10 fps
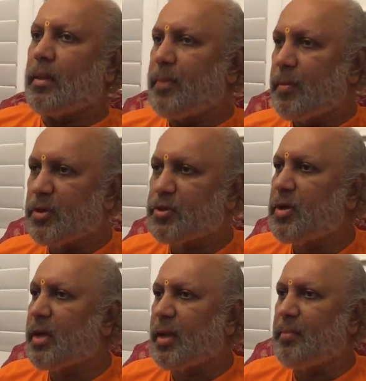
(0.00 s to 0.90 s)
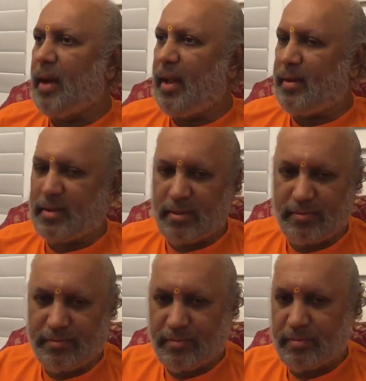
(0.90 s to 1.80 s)
People should not come late.
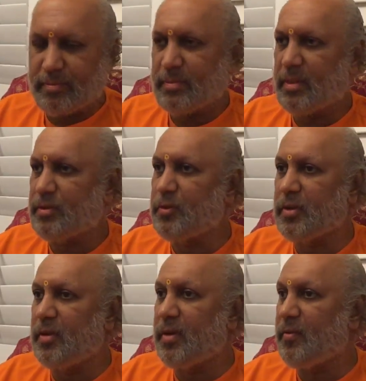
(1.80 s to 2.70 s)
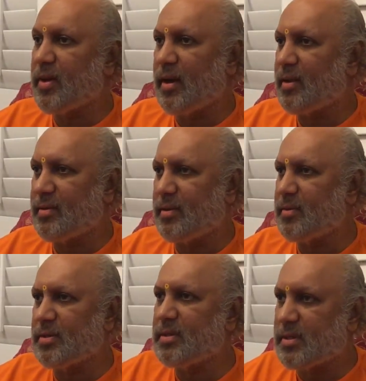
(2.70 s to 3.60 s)
Gurudev never liked it
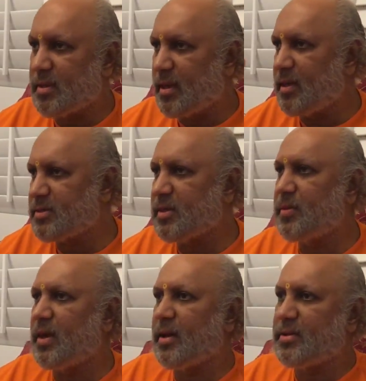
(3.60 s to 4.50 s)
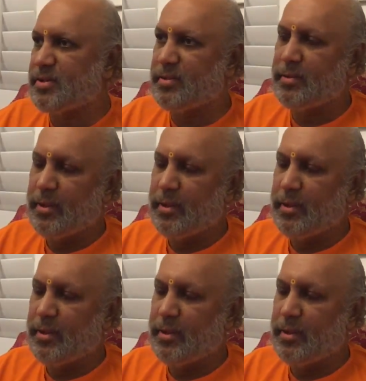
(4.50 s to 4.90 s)
because it disturbed the attention.